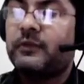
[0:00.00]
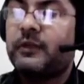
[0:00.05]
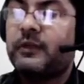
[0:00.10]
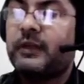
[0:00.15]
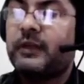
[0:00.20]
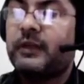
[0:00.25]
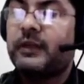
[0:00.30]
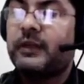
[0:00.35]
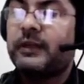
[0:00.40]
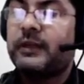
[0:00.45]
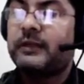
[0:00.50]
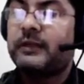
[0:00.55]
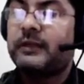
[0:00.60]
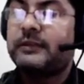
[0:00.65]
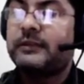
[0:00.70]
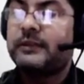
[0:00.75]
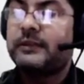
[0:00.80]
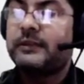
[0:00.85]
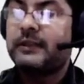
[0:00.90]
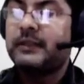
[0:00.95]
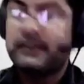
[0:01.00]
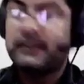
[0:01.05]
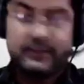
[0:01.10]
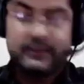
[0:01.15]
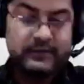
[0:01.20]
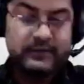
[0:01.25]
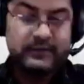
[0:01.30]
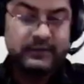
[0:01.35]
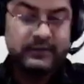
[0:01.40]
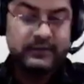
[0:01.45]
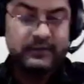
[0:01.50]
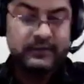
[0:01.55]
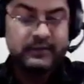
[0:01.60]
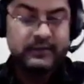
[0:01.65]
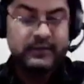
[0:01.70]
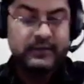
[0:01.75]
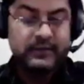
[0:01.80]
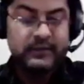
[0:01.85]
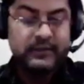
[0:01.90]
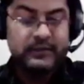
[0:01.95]
RHS,
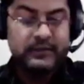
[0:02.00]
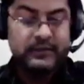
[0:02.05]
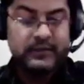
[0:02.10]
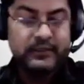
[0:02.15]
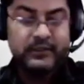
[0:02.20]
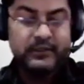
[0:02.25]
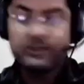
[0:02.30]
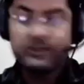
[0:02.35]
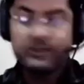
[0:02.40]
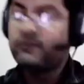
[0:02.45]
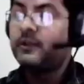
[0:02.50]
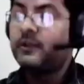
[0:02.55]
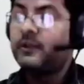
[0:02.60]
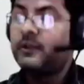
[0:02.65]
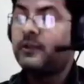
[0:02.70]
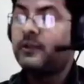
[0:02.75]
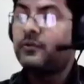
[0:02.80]
that is square